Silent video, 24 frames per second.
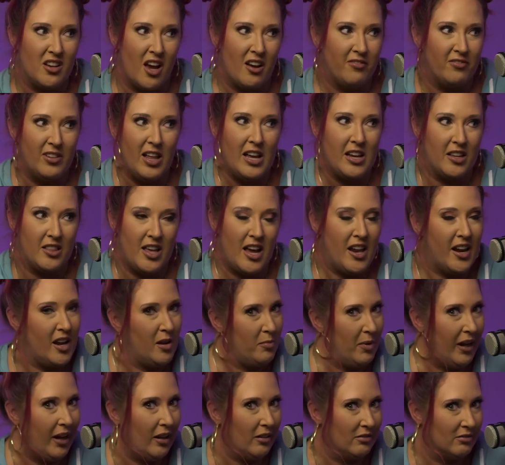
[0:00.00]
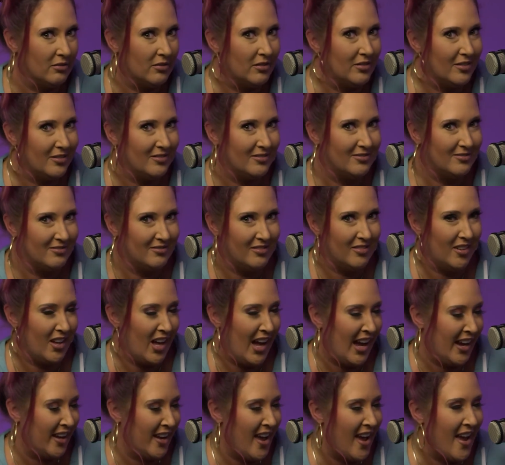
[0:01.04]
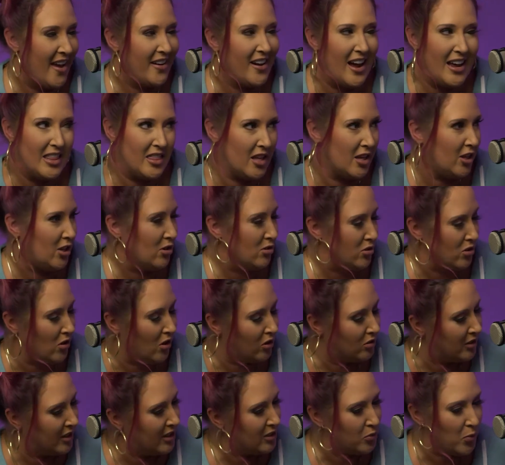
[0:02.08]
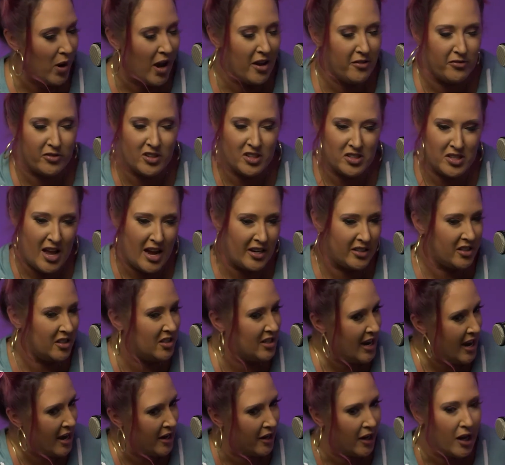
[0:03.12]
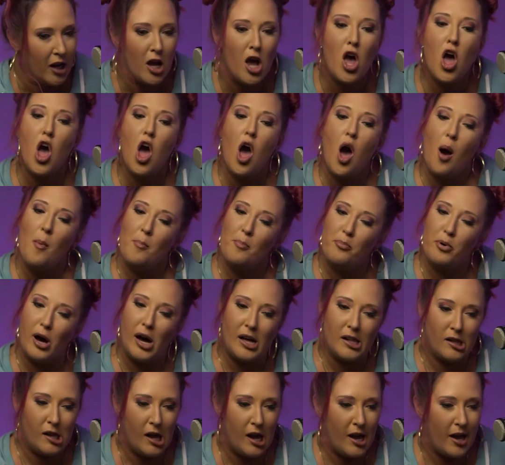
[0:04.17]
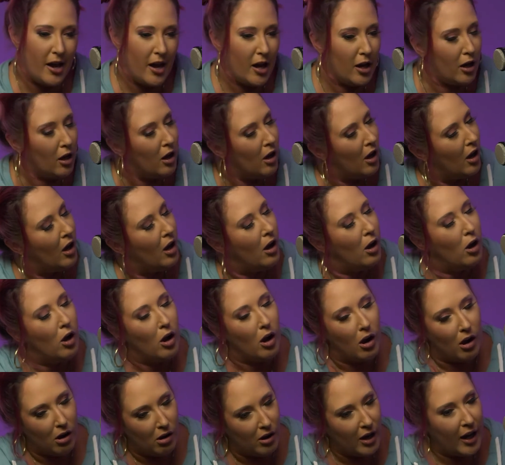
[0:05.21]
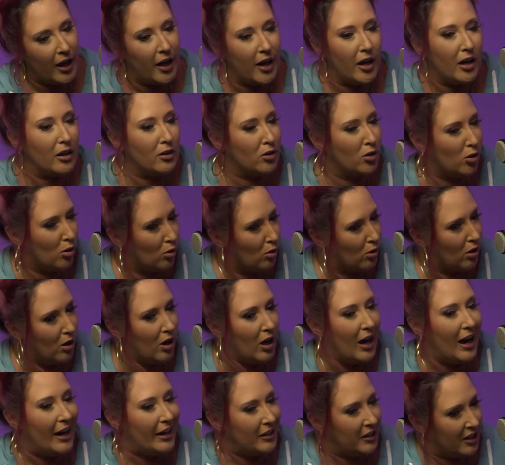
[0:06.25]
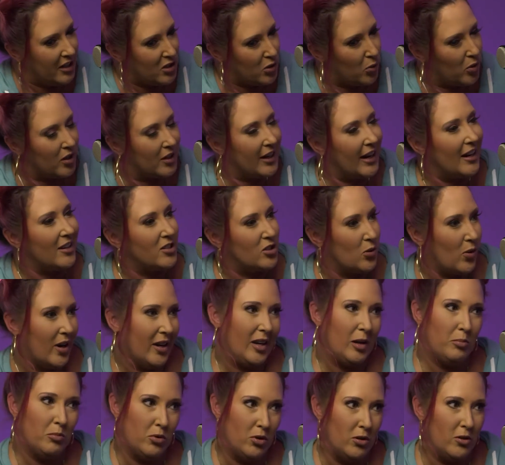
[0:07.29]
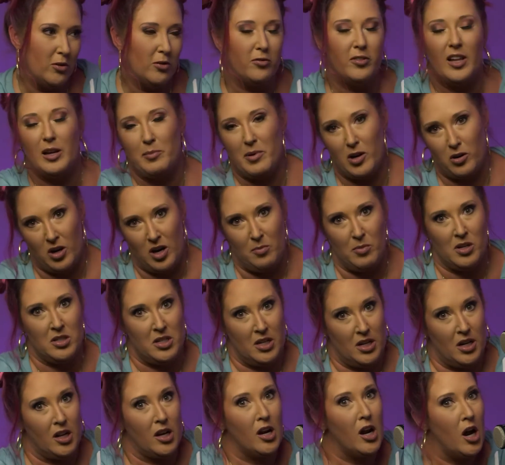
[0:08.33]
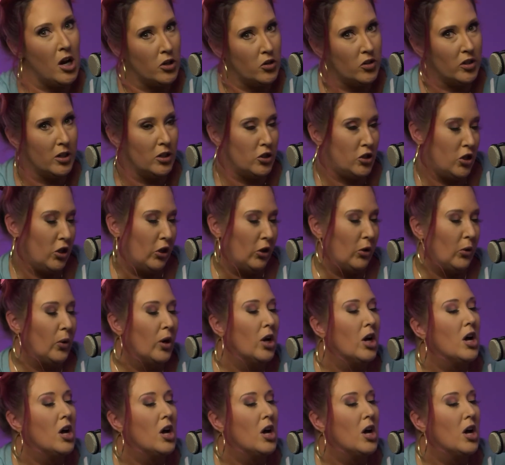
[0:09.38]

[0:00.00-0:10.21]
Like that ain't me. Again, I think you should only sweat for sex and tanning, but like, okay, cool. I need to work out so I can move like my grandma did at 102.